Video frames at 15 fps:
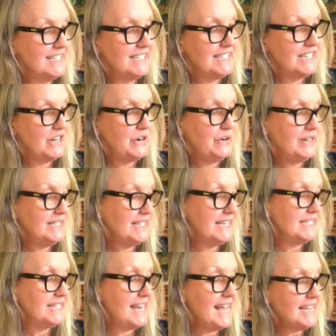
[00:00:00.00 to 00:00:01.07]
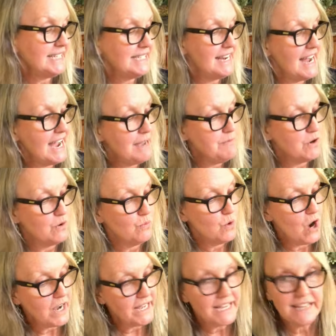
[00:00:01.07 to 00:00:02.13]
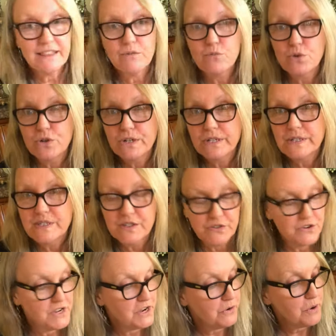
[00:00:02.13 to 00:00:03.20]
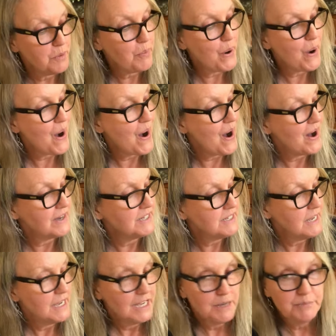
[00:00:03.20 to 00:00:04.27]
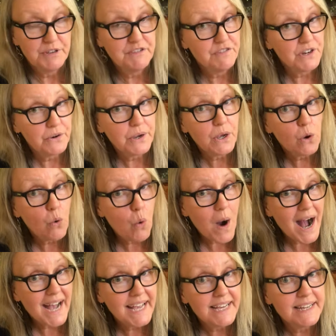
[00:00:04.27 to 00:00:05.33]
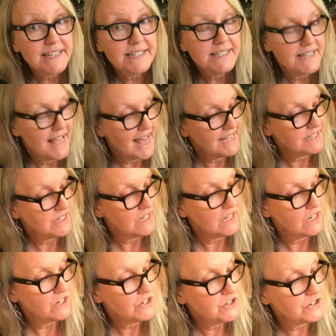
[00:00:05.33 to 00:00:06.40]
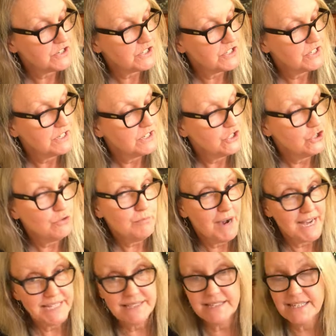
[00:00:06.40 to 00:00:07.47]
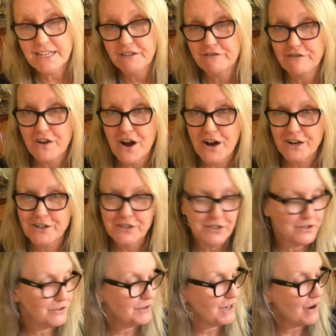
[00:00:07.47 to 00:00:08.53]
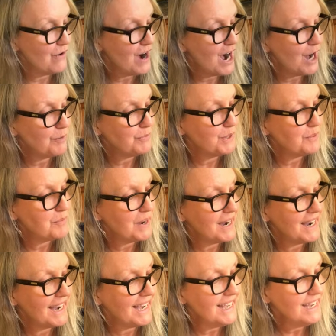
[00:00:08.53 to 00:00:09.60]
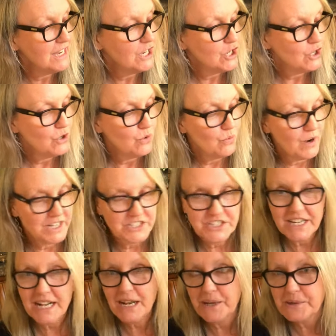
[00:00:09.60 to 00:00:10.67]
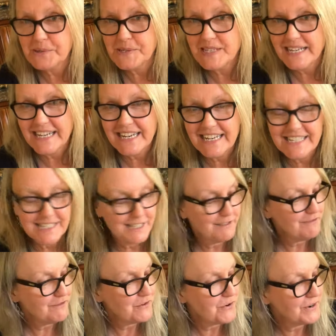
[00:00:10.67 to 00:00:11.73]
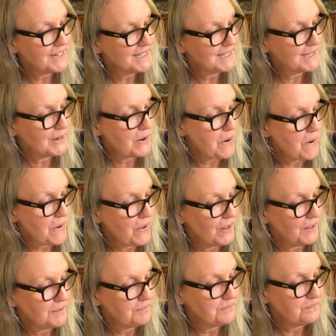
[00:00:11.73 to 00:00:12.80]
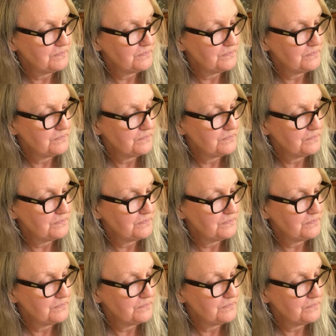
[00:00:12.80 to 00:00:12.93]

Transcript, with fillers: So it says next time you're walking in the woods or near a pond, be very quiet and alert you might see a frog or toad go hopping by. Watch it closely and listen for its call.